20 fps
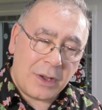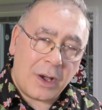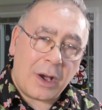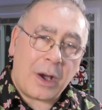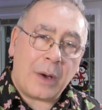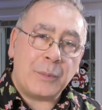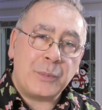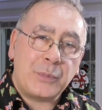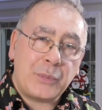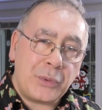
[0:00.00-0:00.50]

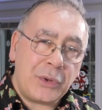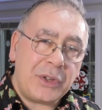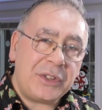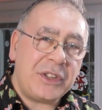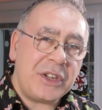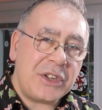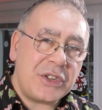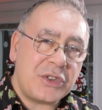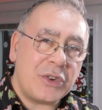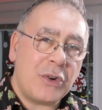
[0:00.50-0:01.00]
I'm
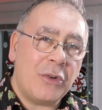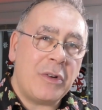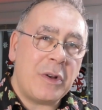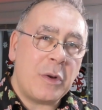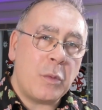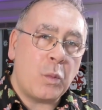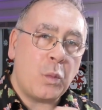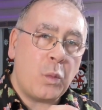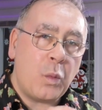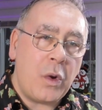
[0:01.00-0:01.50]
pretty sure it
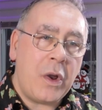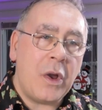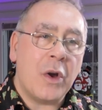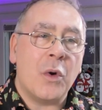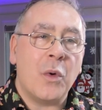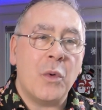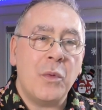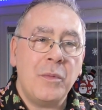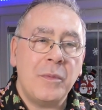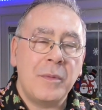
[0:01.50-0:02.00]

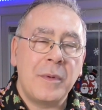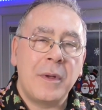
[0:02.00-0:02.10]
will,